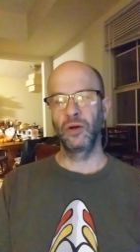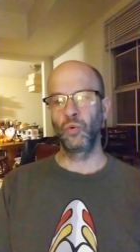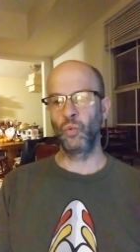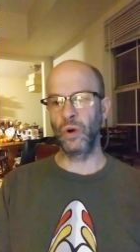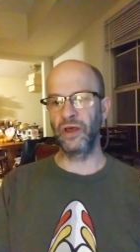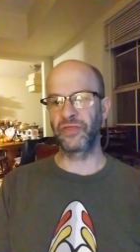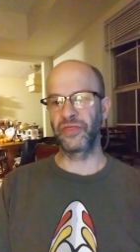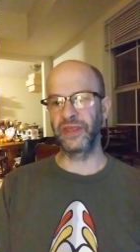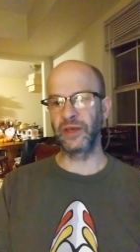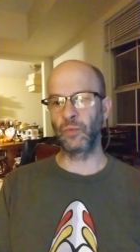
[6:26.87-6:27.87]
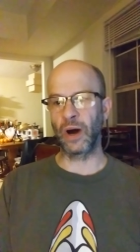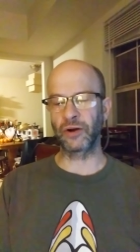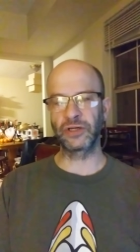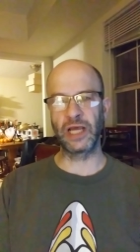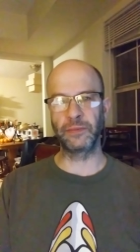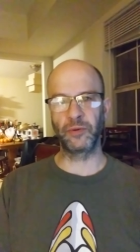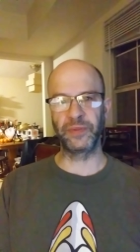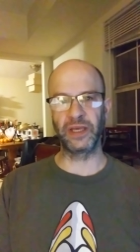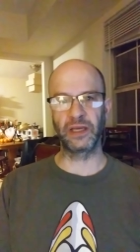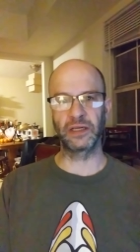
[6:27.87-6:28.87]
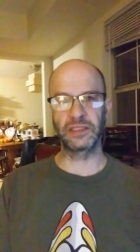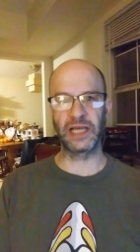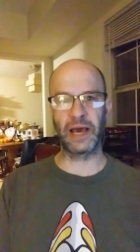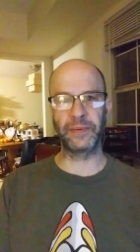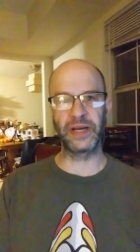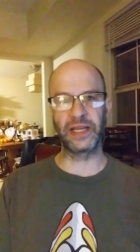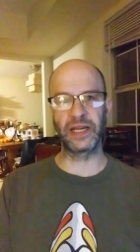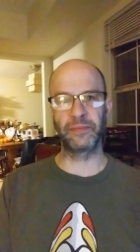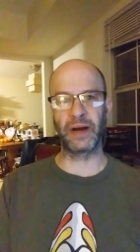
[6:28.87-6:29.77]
with the water table being contaminated